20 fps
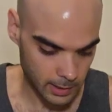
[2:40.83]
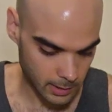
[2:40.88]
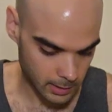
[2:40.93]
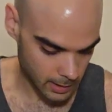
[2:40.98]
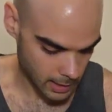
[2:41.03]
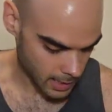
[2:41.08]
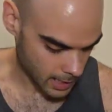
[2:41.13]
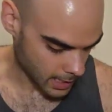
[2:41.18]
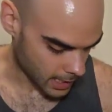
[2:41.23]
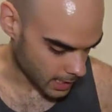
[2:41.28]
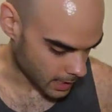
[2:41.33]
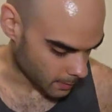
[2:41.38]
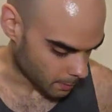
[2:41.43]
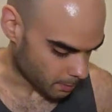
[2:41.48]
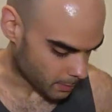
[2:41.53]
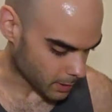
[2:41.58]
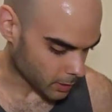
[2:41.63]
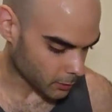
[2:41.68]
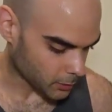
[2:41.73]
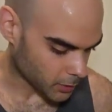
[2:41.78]
to
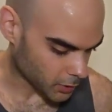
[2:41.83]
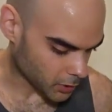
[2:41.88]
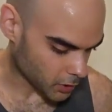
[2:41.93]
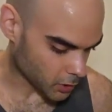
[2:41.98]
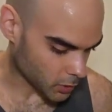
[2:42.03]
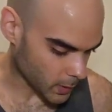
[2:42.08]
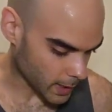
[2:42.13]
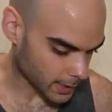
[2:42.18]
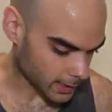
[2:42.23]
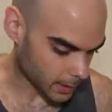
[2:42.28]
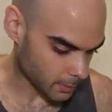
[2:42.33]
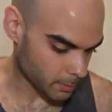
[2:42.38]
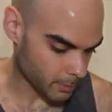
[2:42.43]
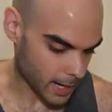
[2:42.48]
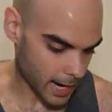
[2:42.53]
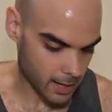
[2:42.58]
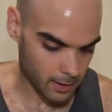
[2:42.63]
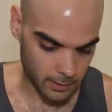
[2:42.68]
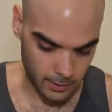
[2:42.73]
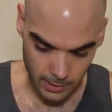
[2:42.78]
build the strength and
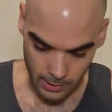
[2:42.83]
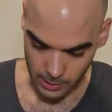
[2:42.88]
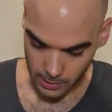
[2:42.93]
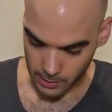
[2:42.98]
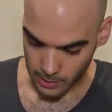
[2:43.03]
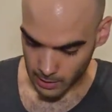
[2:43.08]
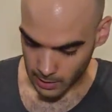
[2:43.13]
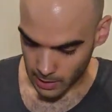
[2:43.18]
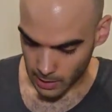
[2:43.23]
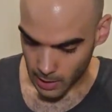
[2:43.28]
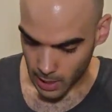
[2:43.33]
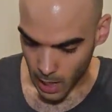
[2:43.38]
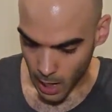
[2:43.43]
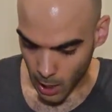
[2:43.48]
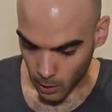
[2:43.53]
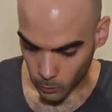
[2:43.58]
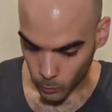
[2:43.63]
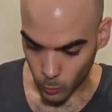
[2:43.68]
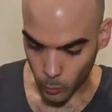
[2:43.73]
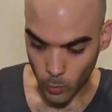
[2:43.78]
balance
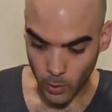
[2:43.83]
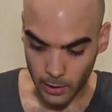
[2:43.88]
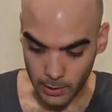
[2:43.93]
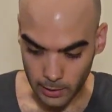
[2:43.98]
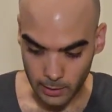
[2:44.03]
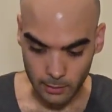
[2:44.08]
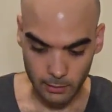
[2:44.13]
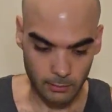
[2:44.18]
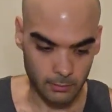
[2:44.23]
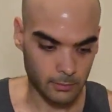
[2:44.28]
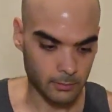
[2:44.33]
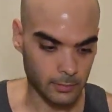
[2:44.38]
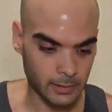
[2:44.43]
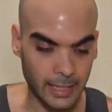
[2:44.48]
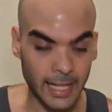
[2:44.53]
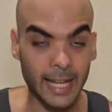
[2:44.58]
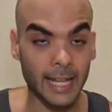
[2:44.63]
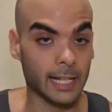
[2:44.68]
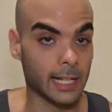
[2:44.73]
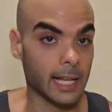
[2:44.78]
on one
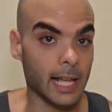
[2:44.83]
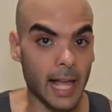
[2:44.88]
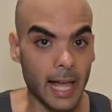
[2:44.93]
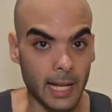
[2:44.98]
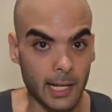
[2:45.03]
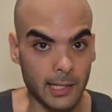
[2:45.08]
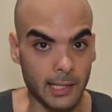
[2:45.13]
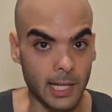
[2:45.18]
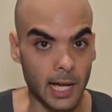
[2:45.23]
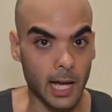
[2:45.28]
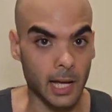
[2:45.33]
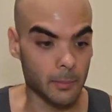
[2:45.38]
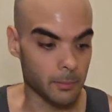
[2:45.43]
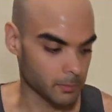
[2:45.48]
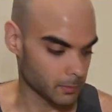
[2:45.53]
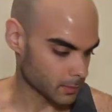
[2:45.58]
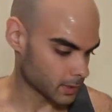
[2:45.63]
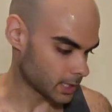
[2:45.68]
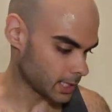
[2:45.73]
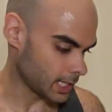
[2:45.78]
leg at a time.
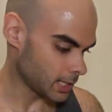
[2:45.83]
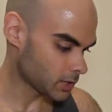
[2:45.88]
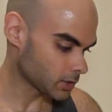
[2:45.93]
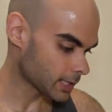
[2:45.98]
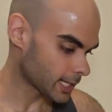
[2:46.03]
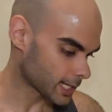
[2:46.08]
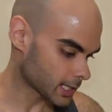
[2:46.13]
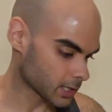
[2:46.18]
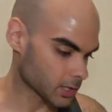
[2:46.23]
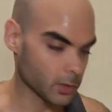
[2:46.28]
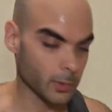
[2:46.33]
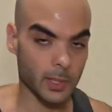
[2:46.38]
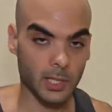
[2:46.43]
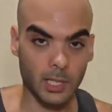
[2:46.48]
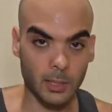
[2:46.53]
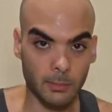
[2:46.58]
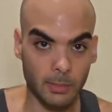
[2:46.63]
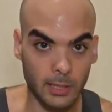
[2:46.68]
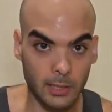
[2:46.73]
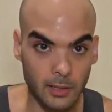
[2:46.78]
So each leg is doing
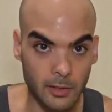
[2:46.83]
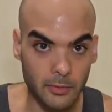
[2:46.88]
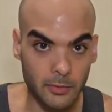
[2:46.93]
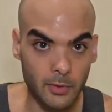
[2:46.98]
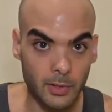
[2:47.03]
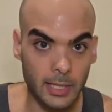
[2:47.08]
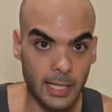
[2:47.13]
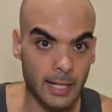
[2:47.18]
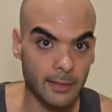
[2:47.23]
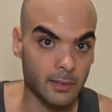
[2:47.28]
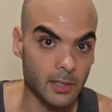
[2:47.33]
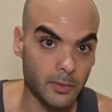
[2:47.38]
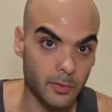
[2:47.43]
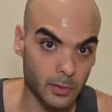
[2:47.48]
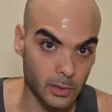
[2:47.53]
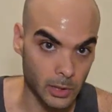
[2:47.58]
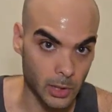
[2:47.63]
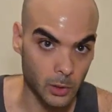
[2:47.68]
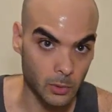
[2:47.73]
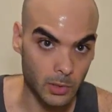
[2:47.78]
something different. They have
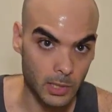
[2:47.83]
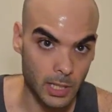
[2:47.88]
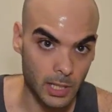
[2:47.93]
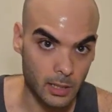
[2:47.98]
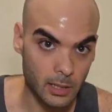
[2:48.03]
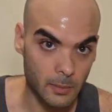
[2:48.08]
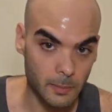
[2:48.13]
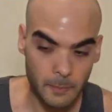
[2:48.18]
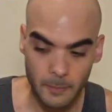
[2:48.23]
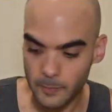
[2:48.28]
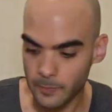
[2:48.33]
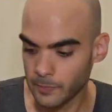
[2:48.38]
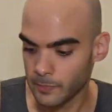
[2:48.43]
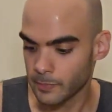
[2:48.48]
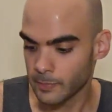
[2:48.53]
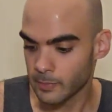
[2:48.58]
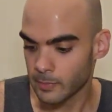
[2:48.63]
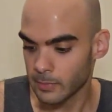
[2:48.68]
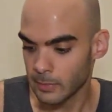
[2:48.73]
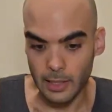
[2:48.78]
different loads on them.
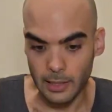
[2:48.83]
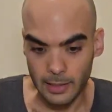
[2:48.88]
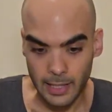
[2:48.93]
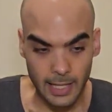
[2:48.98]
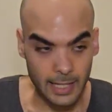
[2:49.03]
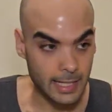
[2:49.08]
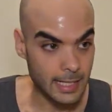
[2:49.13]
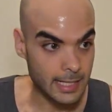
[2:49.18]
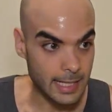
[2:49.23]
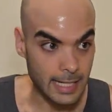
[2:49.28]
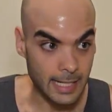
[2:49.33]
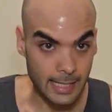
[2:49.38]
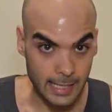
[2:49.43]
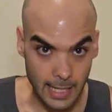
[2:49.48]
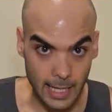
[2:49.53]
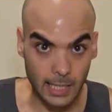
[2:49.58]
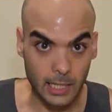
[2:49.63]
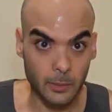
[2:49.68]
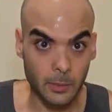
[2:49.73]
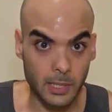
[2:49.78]
And that is
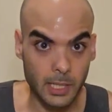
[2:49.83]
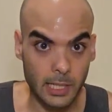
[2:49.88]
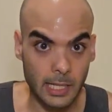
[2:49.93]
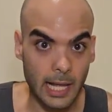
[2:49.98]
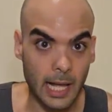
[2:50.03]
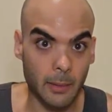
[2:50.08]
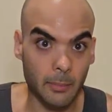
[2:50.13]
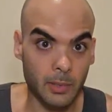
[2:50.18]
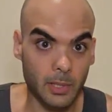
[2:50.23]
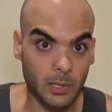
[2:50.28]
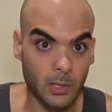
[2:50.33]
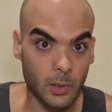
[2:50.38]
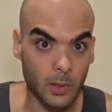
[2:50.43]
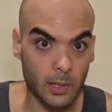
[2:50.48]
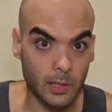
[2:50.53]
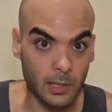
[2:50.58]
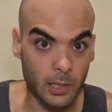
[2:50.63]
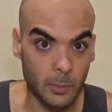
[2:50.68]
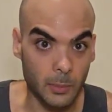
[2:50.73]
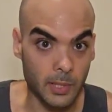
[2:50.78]
exactly what's going to happen
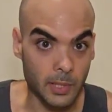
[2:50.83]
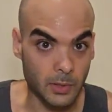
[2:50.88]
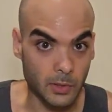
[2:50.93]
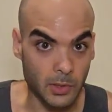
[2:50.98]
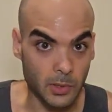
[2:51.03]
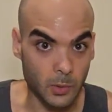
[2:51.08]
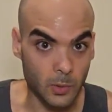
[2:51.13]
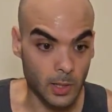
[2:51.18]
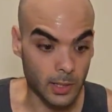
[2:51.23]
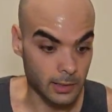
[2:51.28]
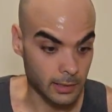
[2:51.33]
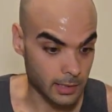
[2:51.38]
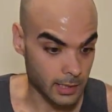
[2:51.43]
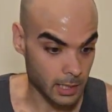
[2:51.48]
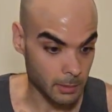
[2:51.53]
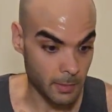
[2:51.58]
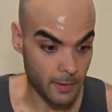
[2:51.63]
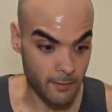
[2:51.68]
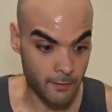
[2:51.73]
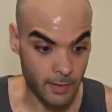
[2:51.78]
during the pistol squat. It's
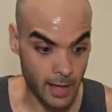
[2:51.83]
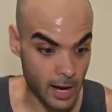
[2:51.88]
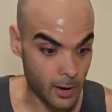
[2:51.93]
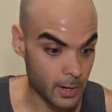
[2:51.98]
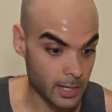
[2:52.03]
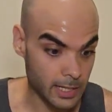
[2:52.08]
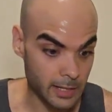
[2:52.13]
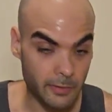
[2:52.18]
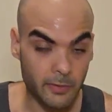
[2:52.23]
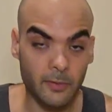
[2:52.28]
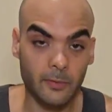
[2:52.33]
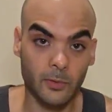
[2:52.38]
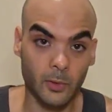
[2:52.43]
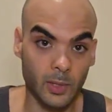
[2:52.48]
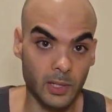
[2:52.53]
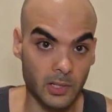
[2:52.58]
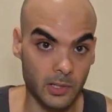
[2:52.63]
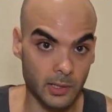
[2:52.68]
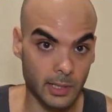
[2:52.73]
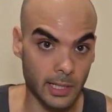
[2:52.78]
going to be very different for
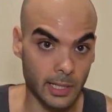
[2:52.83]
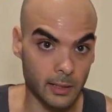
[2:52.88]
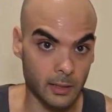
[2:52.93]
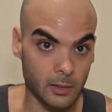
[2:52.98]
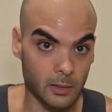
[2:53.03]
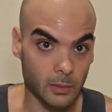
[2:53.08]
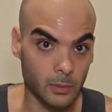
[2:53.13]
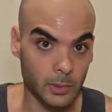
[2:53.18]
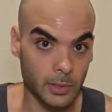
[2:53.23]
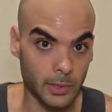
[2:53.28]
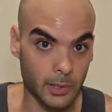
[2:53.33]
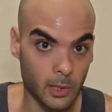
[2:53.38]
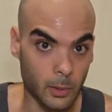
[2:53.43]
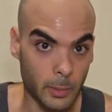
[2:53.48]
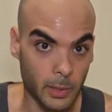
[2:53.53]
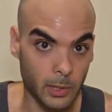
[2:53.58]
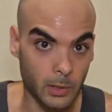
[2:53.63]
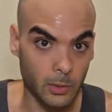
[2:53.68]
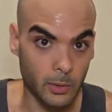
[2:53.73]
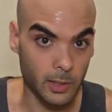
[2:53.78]
each leg, what they're going to
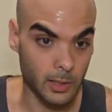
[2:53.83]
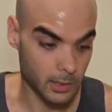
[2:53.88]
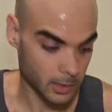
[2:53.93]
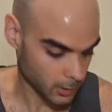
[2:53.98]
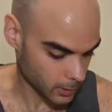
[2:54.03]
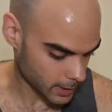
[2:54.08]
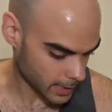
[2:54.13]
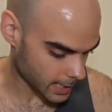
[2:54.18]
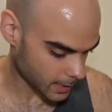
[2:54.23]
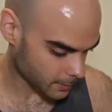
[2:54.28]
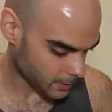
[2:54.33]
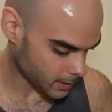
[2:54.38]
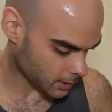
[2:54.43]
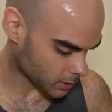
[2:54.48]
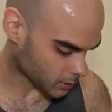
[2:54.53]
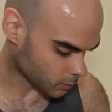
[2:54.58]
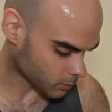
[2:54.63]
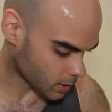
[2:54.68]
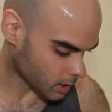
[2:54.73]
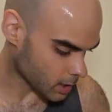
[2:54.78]
be doing. So you got to be
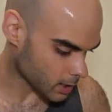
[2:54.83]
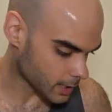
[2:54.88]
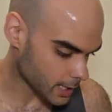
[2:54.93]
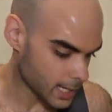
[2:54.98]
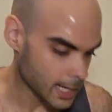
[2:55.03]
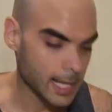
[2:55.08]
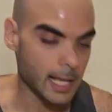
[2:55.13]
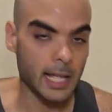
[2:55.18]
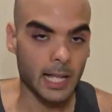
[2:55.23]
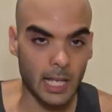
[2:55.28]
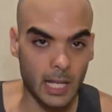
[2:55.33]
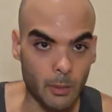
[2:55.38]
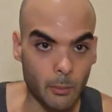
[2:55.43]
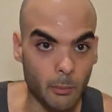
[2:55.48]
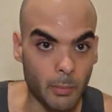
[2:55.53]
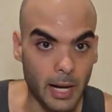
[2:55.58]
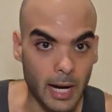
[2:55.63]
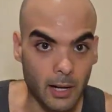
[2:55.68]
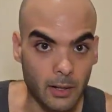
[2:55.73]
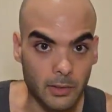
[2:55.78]
strong
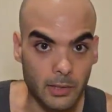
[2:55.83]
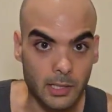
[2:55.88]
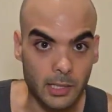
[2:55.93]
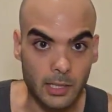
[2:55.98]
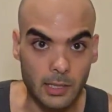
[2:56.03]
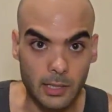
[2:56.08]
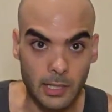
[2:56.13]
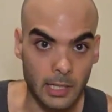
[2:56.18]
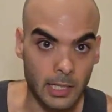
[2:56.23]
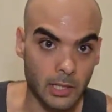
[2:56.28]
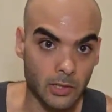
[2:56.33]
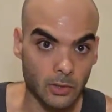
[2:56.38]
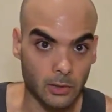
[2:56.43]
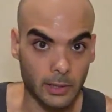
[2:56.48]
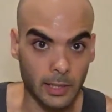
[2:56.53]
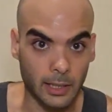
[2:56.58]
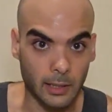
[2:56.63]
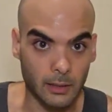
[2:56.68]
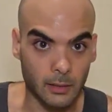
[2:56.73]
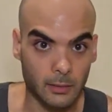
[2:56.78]
and balanced in each
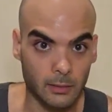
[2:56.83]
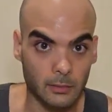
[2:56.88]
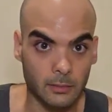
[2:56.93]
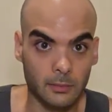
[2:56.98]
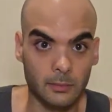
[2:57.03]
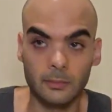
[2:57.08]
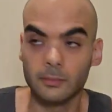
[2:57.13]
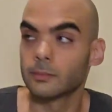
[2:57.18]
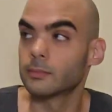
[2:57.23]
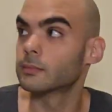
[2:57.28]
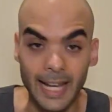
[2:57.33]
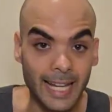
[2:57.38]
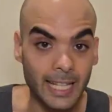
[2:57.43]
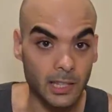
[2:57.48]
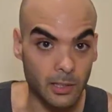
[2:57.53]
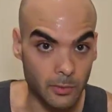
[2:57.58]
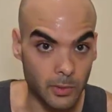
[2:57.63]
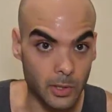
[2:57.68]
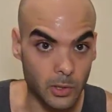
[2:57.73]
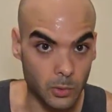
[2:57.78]
leg
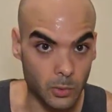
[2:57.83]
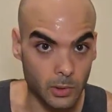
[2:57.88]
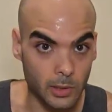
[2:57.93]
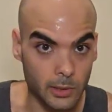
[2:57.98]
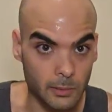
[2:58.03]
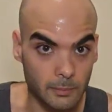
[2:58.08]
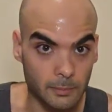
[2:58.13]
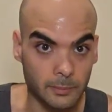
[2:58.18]
individually.